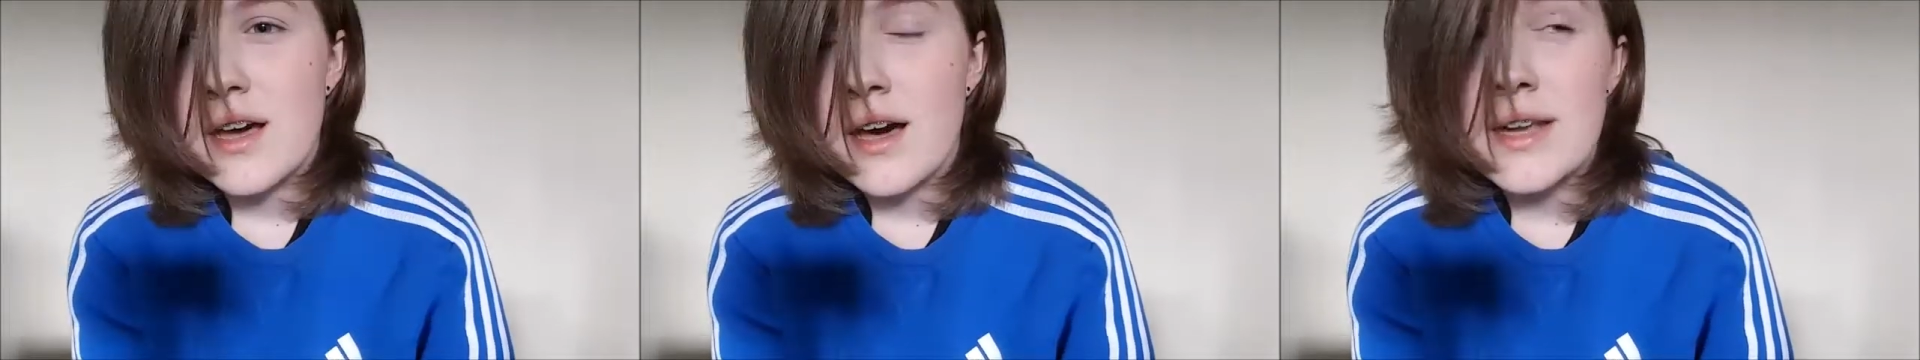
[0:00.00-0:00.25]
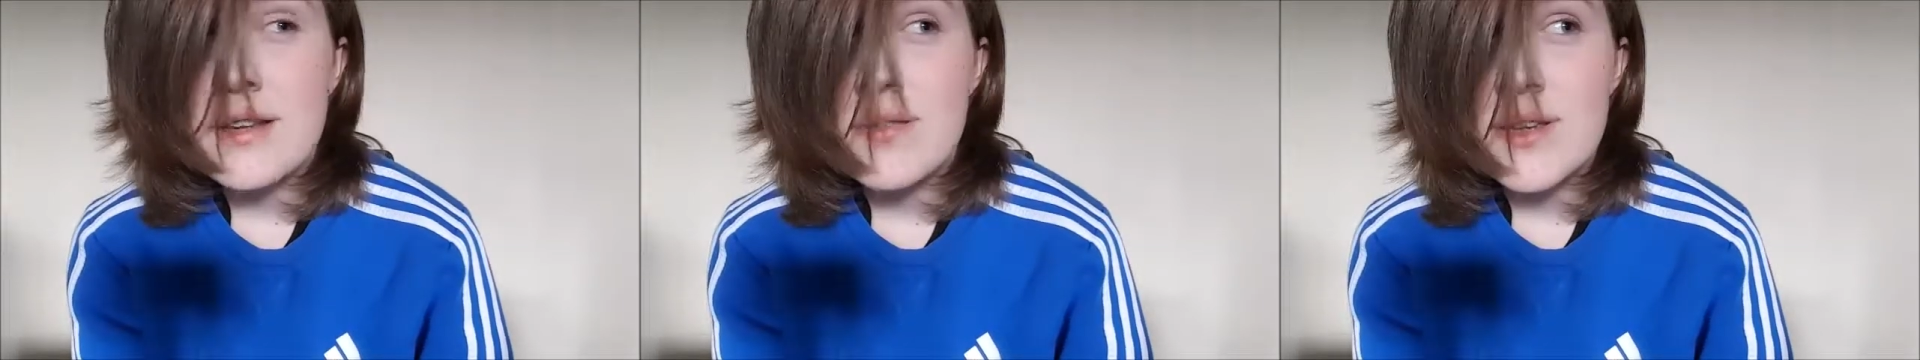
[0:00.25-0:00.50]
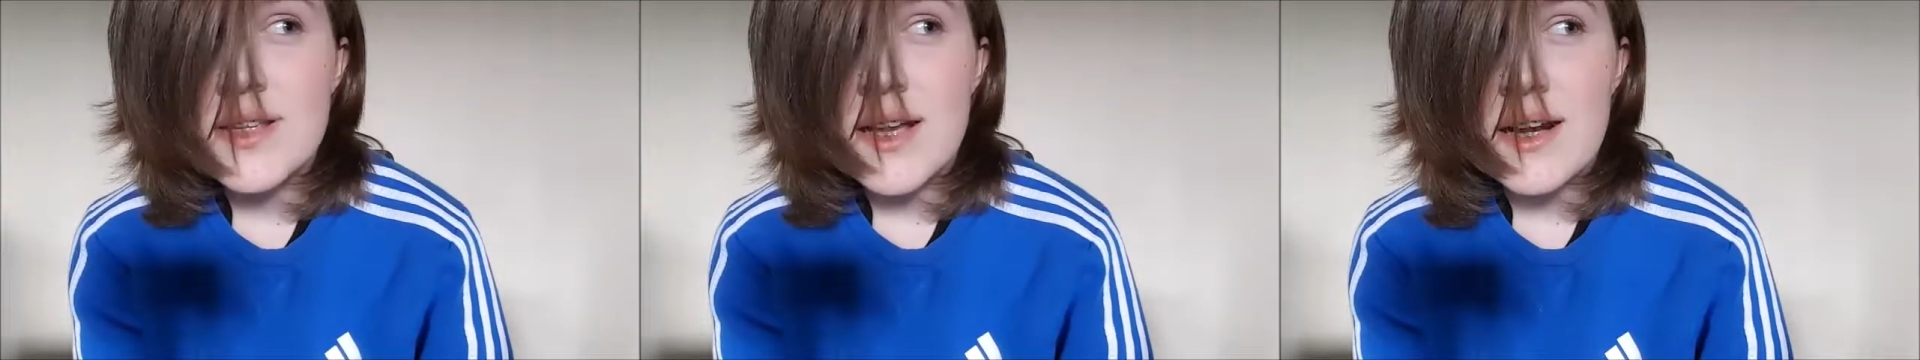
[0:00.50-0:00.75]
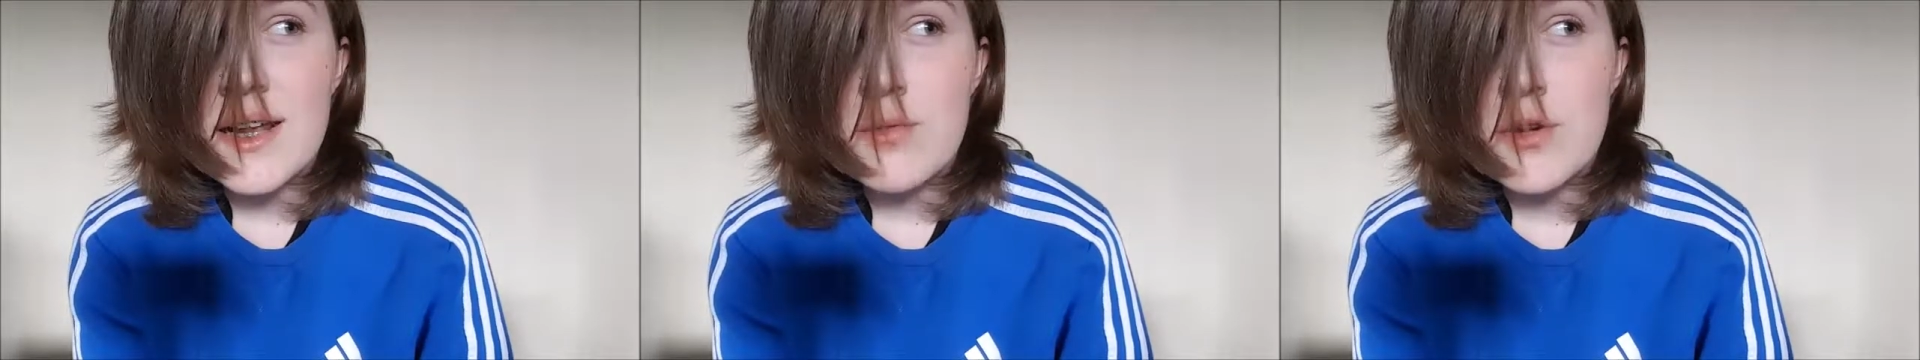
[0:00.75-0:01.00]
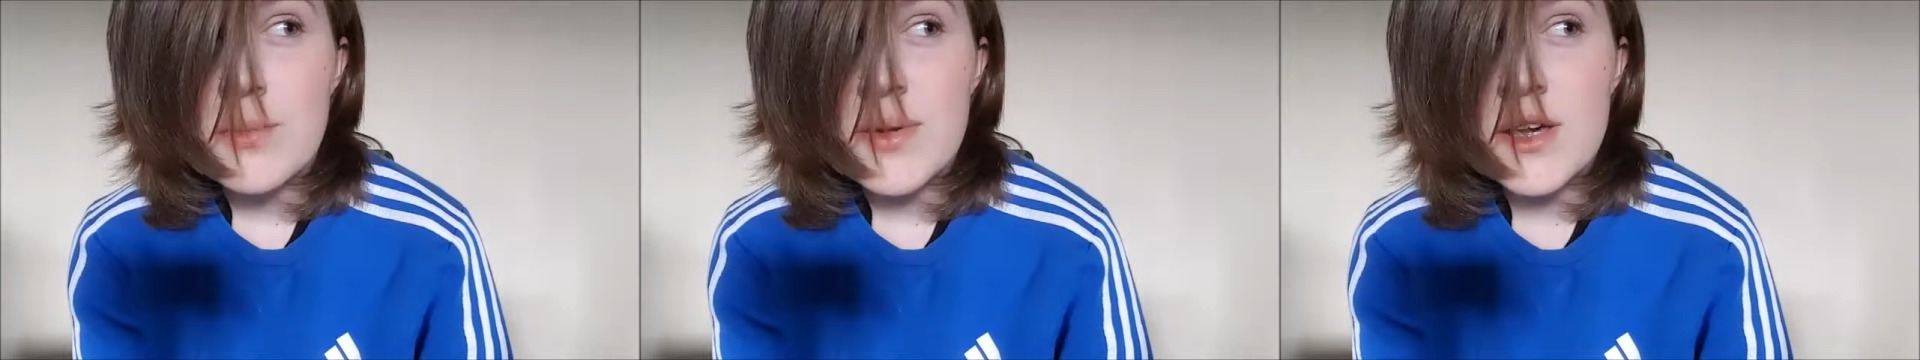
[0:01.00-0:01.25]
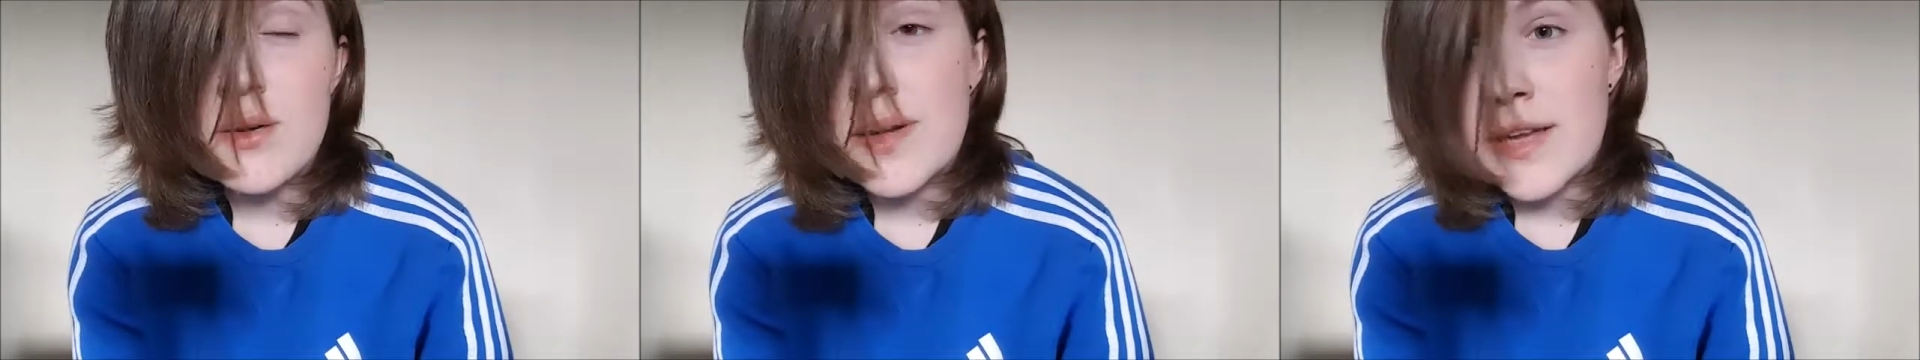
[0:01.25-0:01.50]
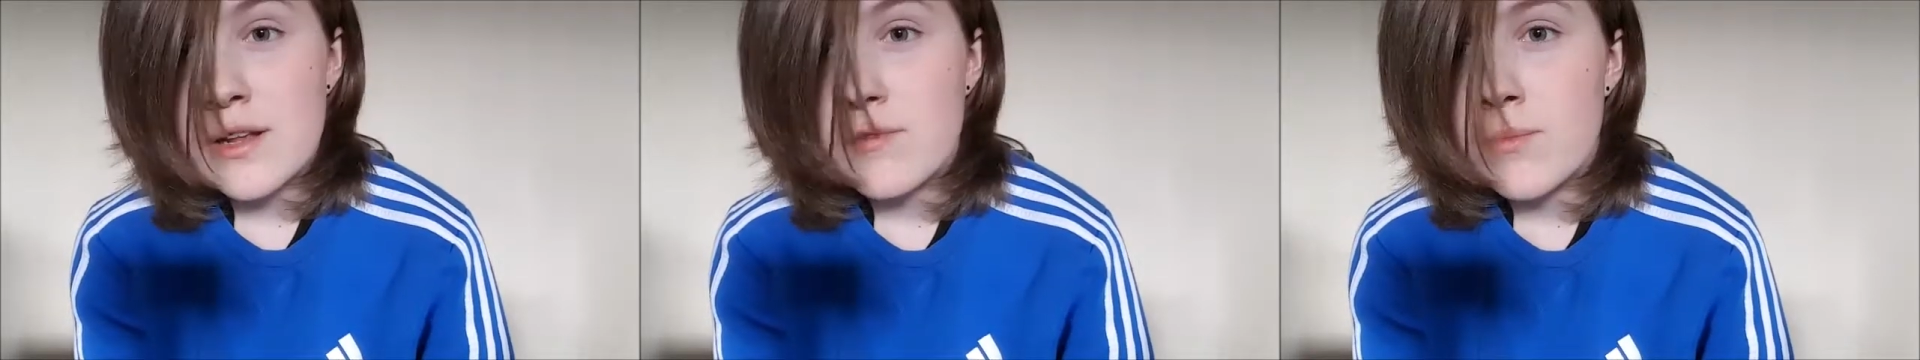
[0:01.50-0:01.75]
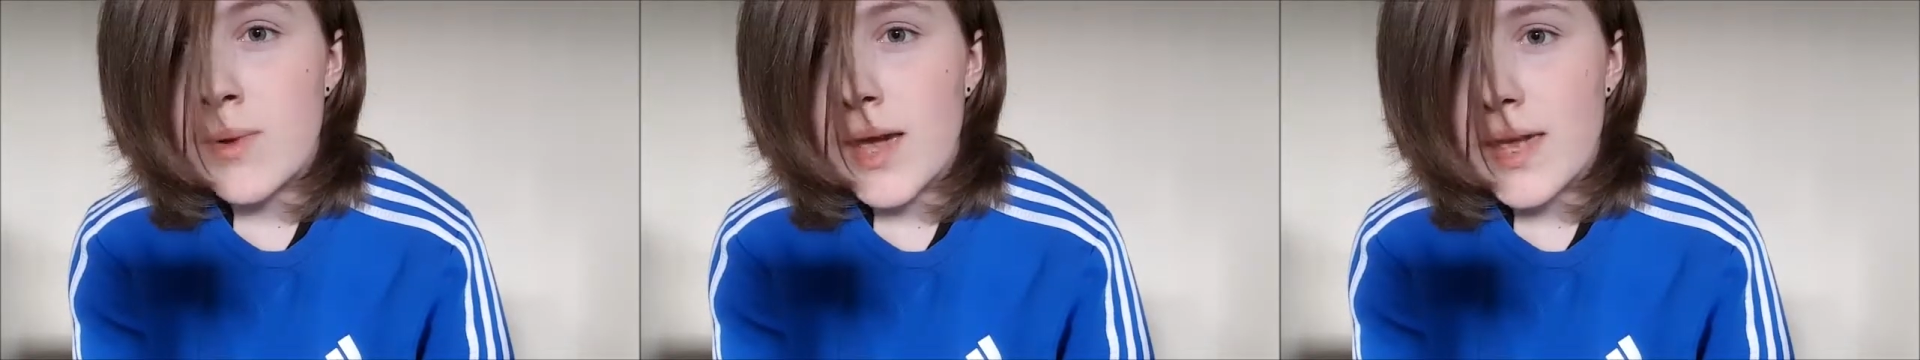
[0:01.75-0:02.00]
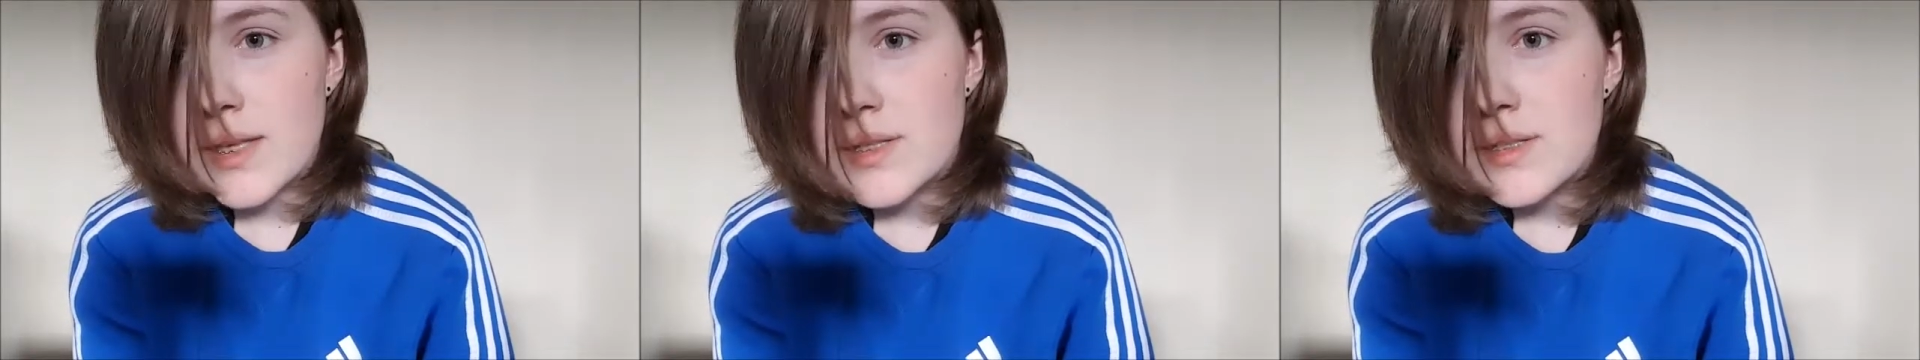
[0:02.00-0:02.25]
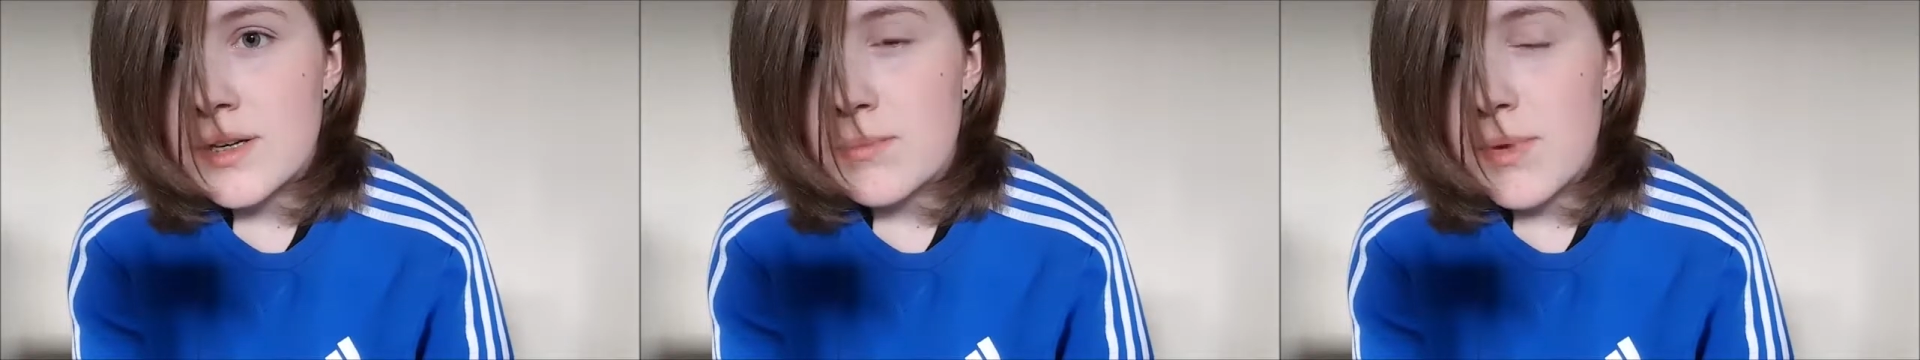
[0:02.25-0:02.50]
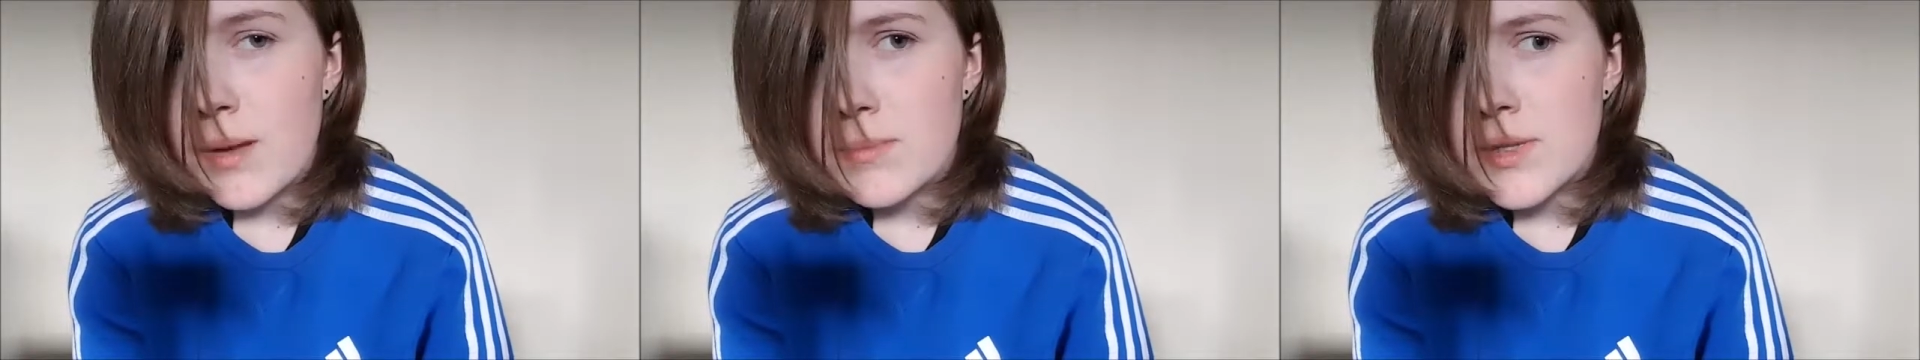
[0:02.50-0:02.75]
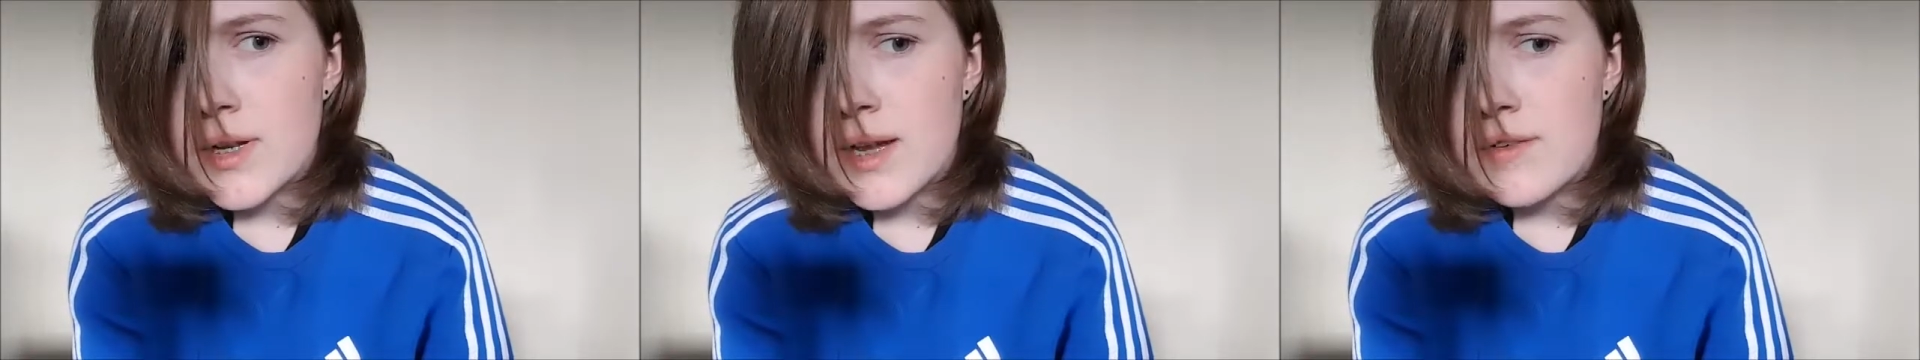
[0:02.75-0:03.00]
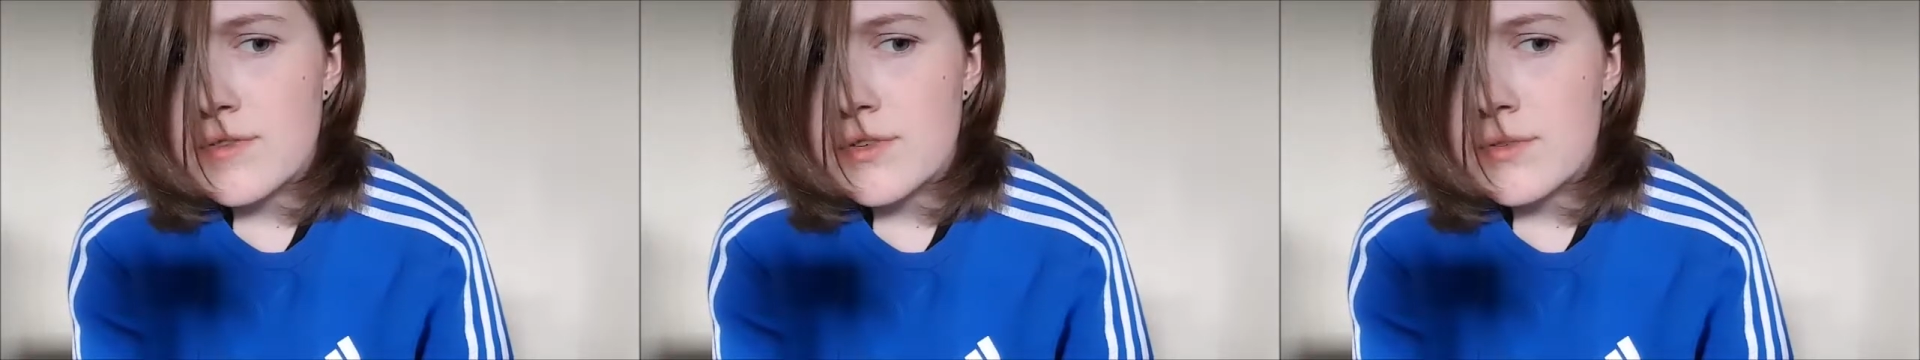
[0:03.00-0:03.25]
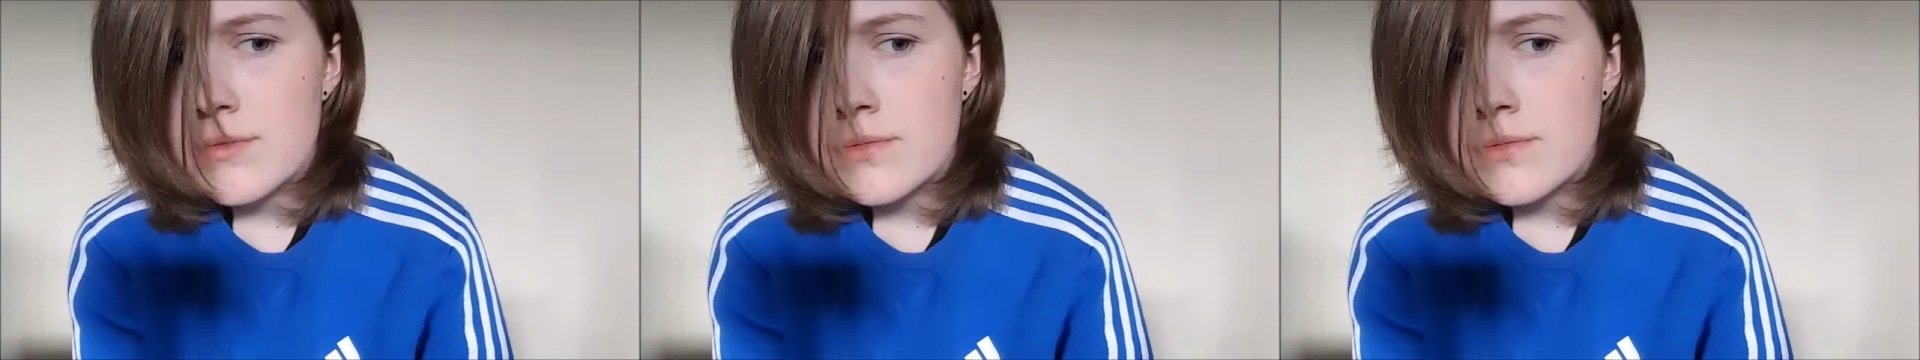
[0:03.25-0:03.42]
I don't exactly want to be going in over my Easter, but I'm gonna have to.